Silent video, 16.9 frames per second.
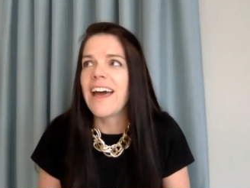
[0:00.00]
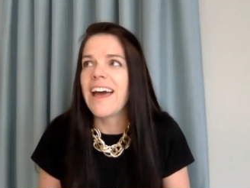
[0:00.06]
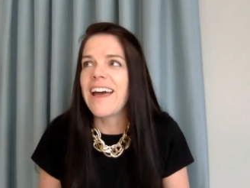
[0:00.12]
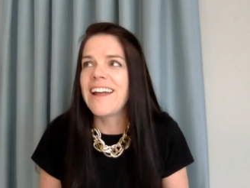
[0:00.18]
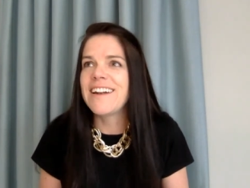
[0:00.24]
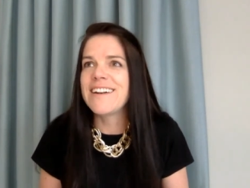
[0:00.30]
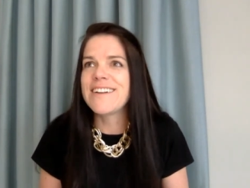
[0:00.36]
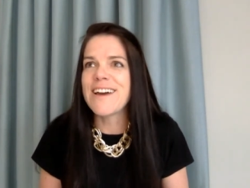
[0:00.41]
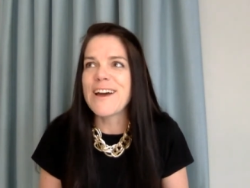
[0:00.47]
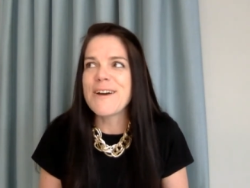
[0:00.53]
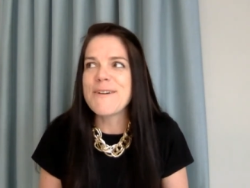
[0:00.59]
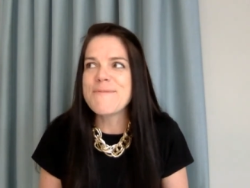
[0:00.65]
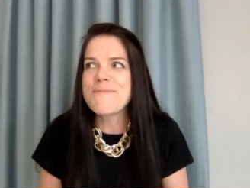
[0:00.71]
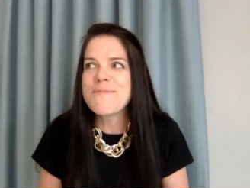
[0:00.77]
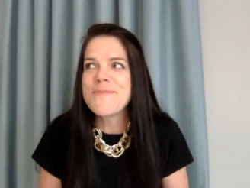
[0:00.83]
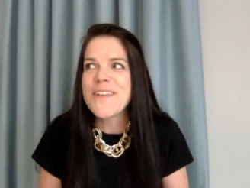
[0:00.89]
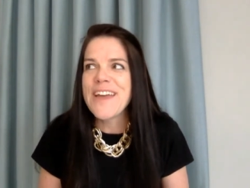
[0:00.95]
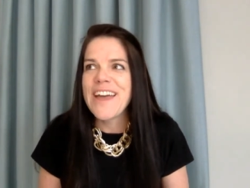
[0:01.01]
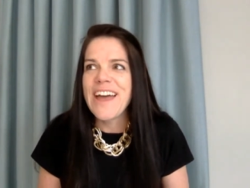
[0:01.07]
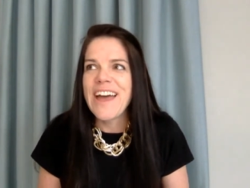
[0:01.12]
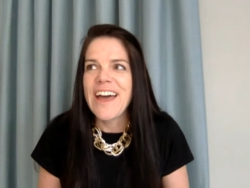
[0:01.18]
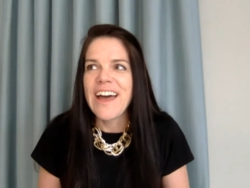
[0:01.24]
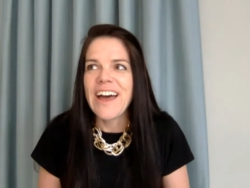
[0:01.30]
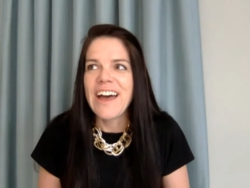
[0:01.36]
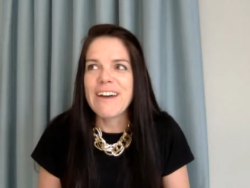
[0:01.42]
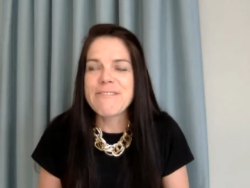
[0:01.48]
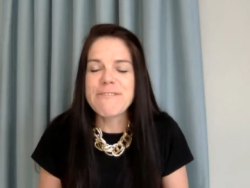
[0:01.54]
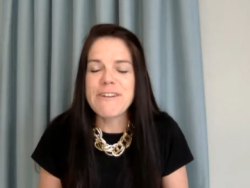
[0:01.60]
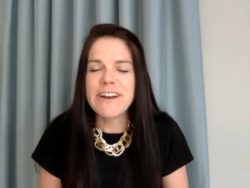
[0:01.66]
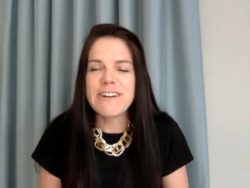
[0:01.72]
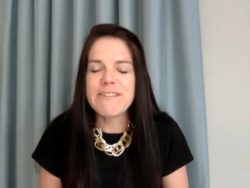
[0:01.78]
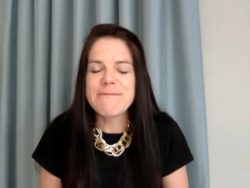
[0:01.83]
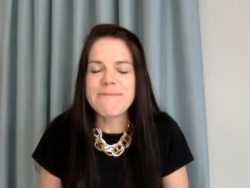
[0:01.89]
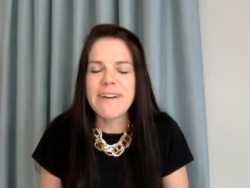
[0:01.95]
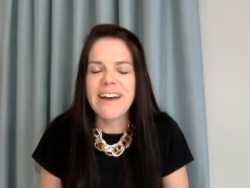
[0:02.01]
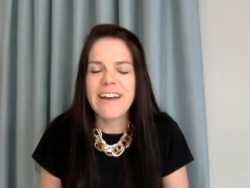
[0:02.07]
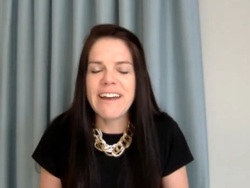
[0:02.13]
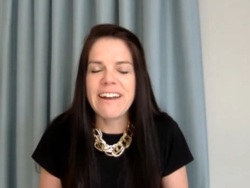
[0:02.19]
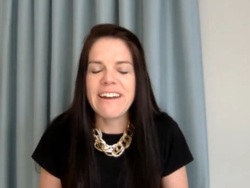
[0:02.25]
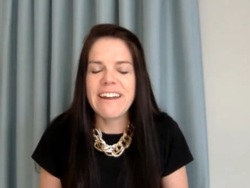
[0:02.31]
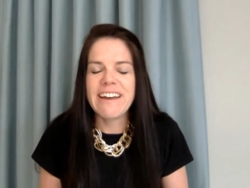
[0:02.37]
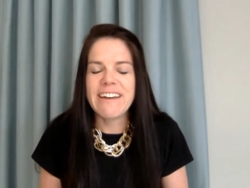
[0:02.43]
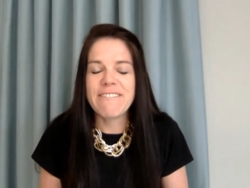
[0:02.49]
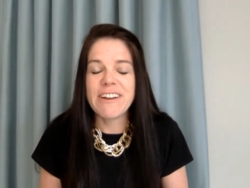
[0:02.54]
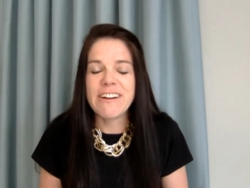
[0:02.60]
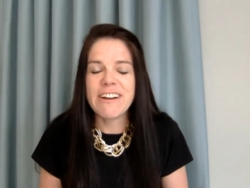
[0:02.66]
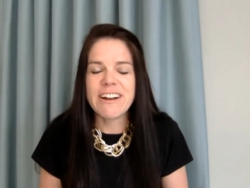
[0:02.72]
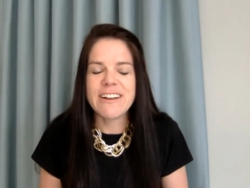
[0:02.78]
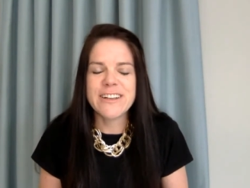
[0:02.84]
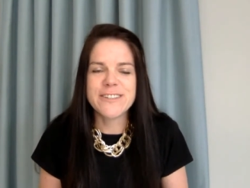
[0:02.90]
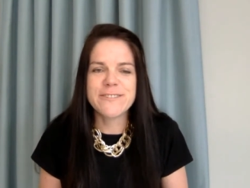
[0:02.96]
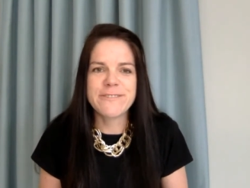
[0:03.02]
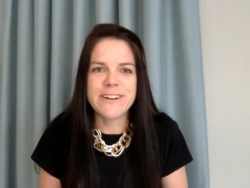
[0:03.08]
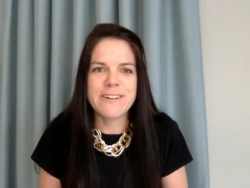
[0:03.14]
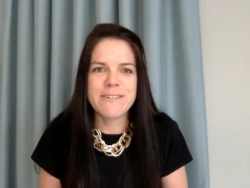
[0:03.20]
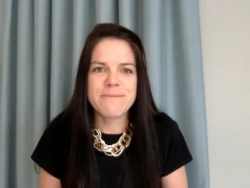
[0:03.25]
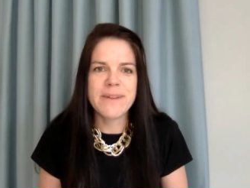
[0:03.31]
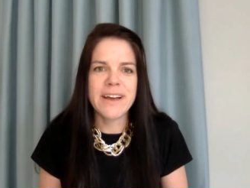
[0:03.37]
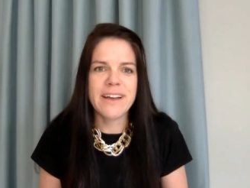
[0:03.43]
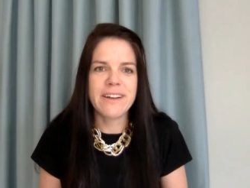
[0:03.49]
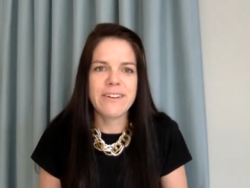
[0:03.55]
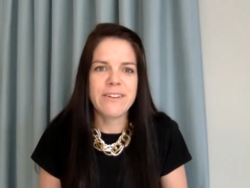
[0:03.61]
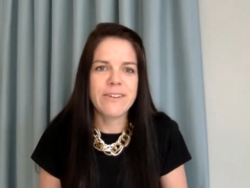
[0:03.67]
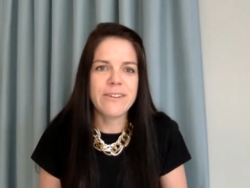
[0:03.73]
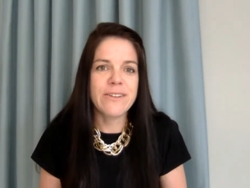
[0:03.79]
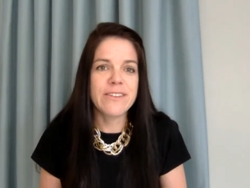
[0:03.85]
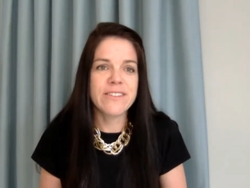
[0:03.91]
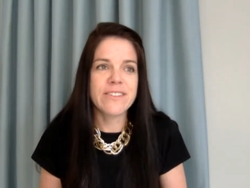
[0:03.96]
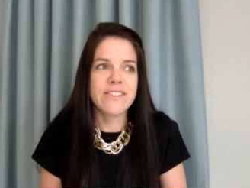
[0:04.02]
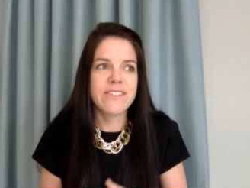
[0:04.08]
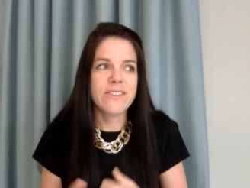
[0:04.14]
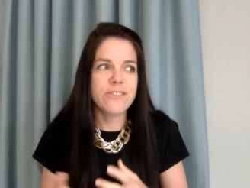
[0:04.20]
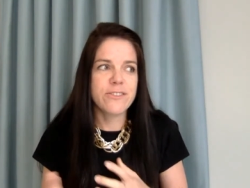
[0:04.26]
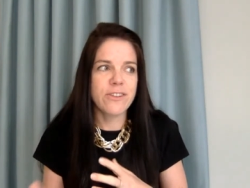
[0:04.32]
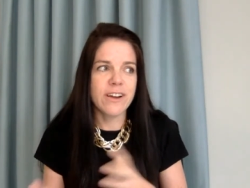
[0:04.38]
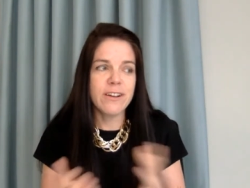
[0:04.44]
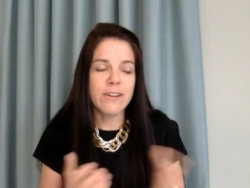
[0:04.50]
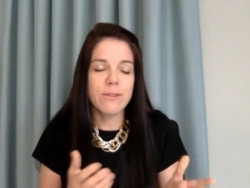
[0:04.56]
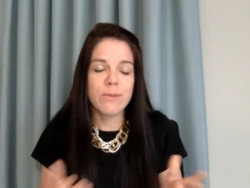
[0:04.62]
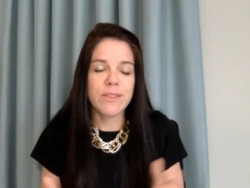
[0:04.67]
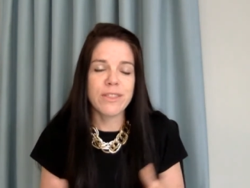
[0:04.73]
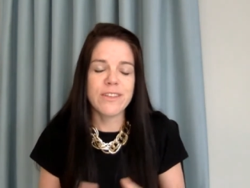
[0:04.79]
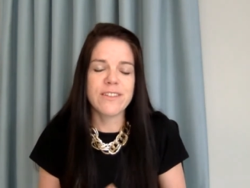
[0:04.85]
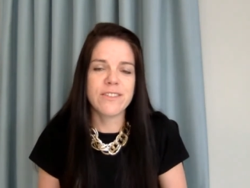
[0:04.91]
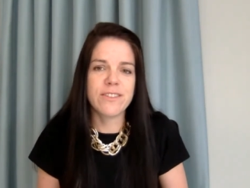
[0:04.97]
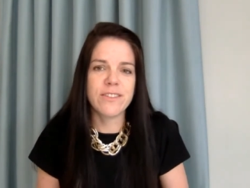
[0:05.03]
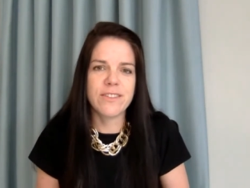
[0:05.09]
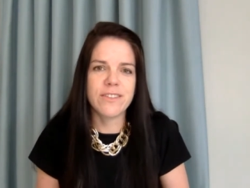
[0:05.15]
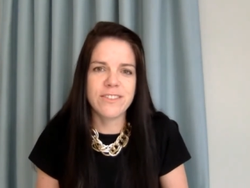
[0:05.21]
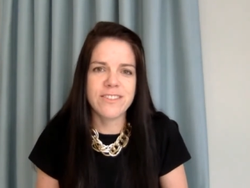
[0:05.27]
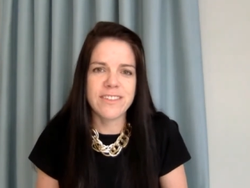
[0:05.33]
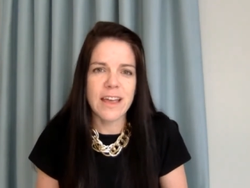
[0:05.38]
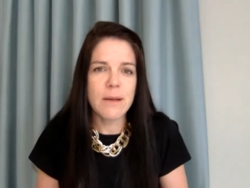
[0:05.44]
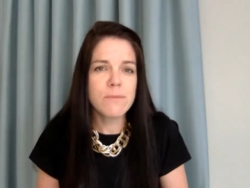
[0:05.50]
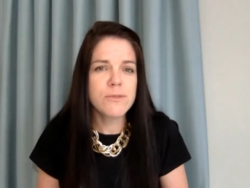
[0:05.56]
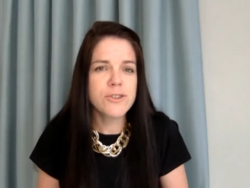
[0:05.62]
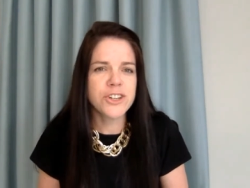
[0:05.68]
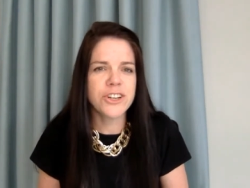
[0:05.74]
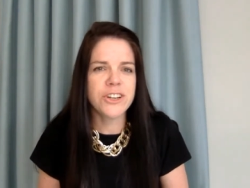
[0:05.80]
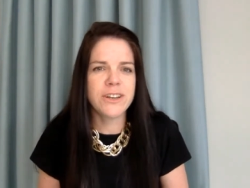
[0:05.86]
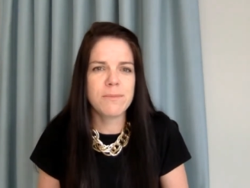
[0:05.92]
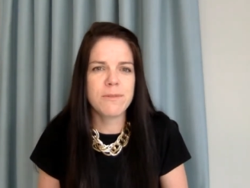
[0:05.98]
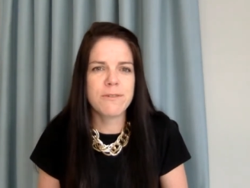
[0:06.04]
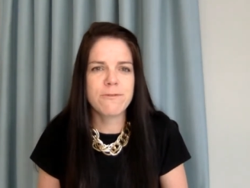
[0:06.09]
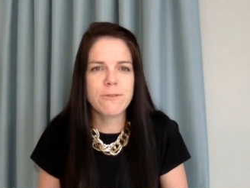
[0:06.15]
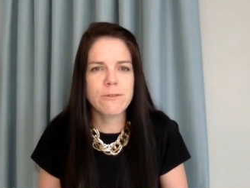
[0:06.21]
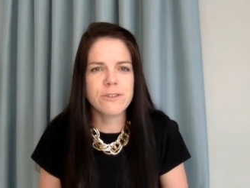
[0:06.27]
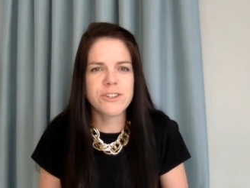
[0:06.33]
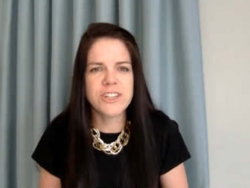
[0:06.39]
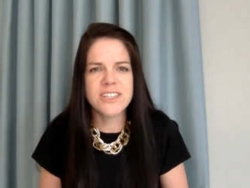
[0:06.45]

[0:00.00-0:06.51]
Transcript: And um, a friend of mine, a very close friend of mine who has struggled with this same journey before,